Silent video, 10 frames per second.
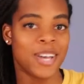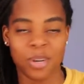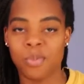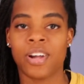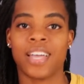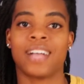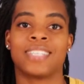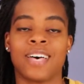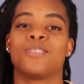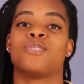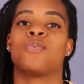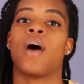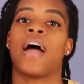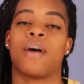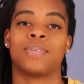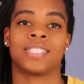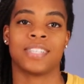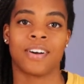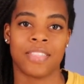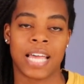Don't worry, I'll tell you why I was
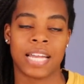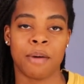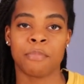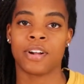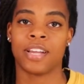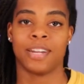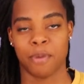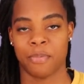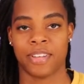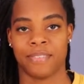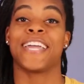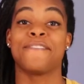stuck on that number in a moment.